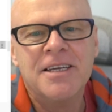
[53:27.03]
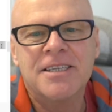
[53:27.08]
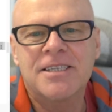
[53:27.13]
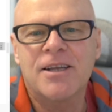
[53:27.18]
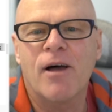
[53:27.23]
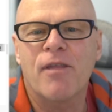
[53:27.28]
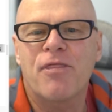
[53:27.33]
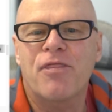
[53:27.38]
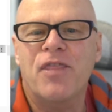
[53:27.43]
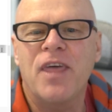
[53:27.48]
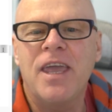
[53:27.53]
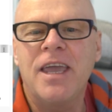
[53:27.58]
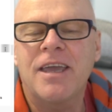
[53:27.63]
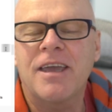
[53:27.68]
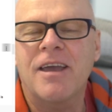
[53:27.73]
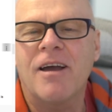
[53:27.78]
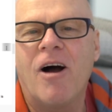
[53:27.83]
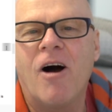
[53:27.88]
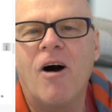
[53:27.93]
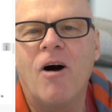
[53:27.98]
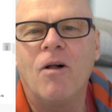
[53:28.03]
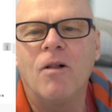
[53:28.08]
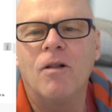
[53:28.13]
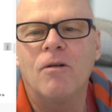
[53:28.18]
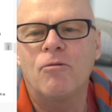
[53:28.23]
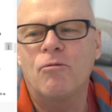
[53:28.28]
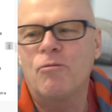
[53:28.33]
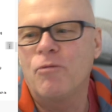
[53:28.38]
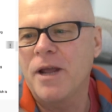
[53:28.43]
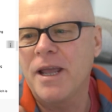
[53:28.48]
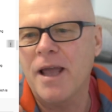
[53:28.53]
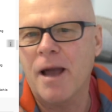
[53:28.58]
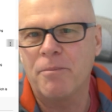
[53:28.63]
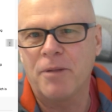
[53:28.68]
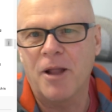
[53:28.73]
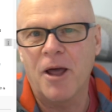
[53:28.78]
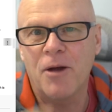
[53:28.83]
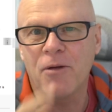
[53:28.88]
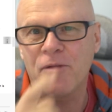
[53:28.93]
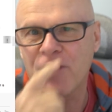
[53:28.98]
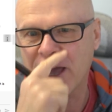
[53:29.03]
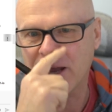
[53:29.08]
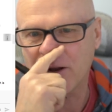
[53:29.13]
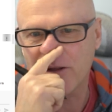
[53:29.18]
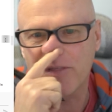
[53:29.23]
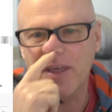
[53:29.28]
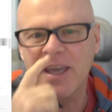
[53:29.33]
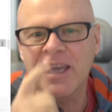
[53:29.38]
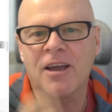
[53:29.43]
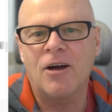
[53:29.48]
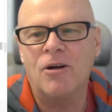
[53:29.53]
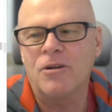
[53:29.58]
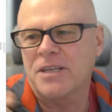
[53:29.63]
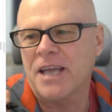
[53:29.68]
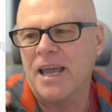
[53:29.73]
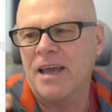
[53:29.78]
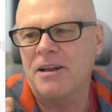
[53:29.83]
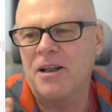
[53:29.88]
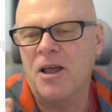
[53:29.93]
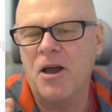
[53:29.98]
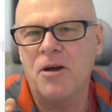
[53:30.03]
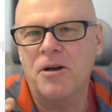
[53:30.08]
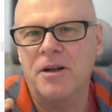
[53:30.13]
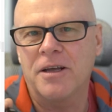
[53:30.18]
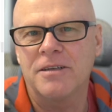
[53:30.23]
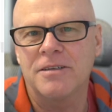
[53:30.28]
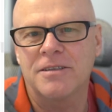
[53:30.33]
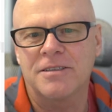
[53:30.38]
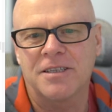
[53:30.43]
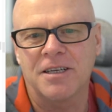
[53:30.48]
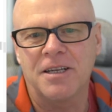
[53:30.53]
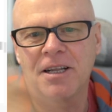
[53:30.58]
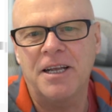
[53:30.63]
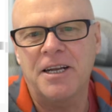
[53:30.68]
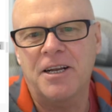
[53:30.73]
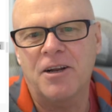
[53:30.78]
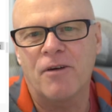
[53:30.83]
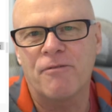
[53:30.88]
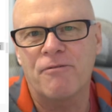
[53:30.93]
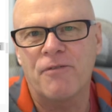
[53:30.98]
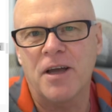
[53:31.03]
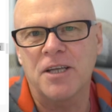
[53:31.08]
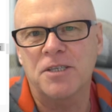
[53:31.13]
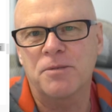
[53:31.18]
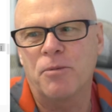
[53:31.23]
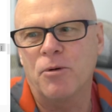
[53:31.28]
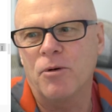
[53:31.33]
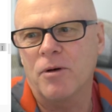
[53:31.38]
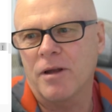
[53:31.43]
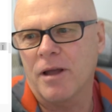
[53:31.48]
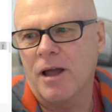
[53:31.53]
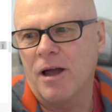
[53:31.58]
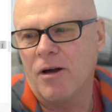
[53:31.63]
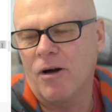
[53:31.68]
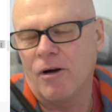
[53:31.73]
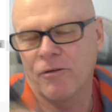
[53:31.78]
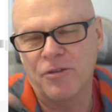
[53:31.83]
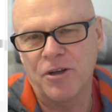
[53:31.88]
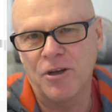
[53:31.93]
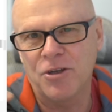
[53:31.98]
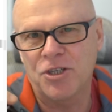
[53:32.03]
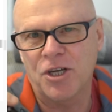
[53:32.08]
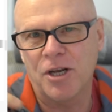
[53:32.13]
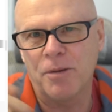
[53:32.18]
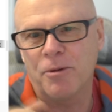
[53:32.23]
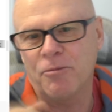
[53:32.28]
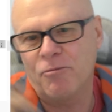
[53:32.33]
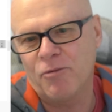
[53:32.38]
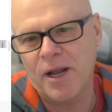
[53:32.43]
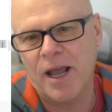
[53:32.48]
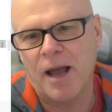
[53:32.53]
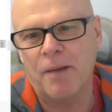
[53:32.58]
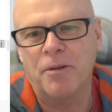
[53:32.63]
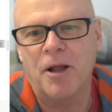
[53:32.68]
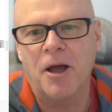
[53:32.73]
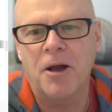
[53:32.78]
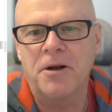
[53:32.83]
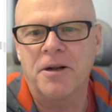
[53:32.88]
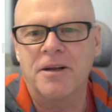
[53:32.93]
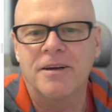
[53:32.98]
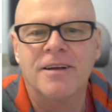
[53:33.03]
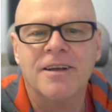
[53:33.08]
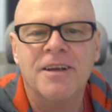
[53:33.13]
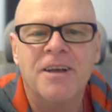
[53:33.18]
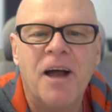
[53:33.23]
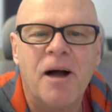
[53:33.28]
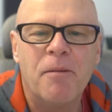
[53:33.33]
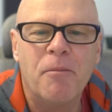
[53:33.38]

So I think I'll re-upload that. I think I'll download it, delete it off Facebook, uh, off YouTube, and re-upload it.